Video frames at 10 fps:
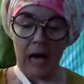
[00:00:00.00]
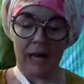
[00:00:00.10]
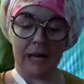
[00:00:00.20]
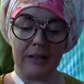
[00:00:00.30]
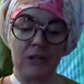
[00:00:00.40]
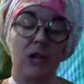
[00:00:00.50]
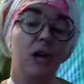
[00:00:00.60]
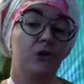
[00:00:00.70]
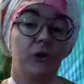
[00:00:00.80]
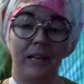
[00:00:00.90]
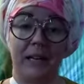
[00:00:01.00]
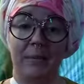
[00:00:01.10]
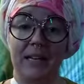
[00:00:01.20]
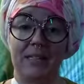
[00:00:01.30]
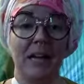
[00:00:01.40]
I got the tall
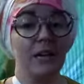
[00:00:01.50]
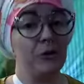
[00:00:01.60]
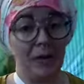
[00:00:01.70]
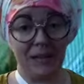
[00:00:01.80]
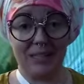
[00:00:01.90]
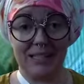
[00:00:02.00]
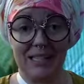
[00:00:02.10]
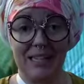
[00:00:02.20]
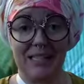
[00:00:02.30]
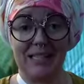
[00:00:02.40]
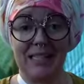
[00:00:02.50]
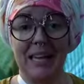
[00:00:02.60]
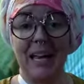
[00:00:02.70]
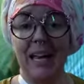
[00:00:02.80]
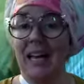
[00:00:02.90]
trailing mix. I trellis these.